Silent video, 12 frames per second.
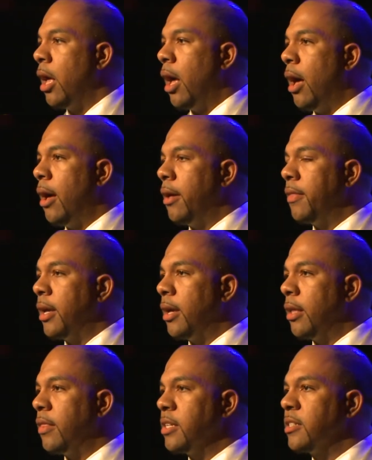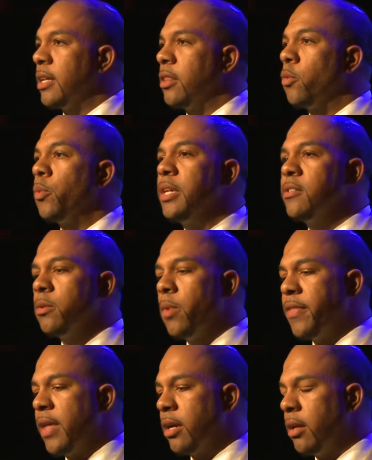the reason why
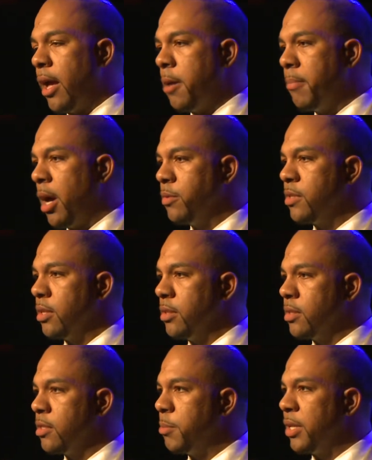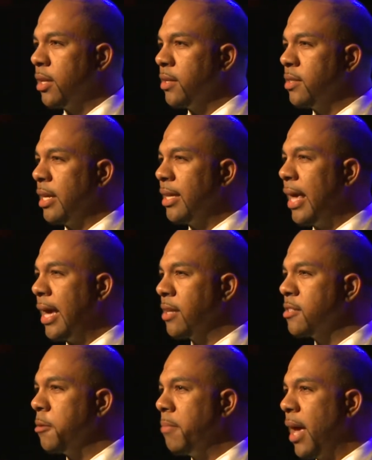they climb mountains is because they
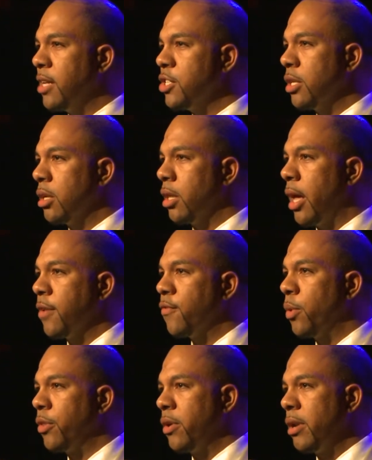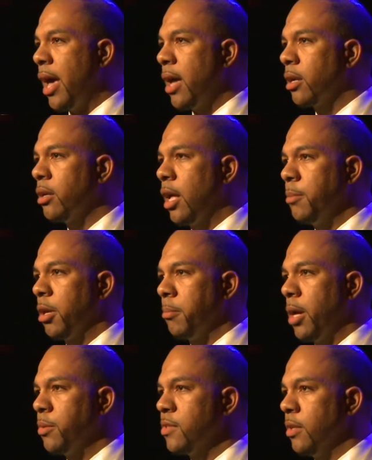can't imagine a life where they're not climbing
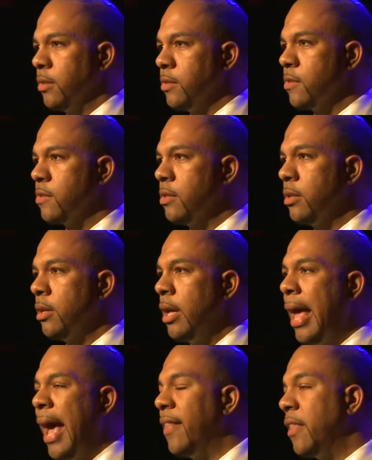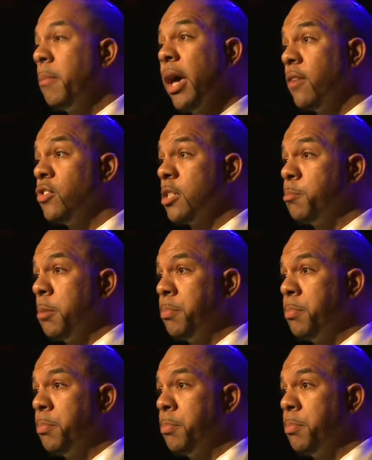mountains. And they might have just been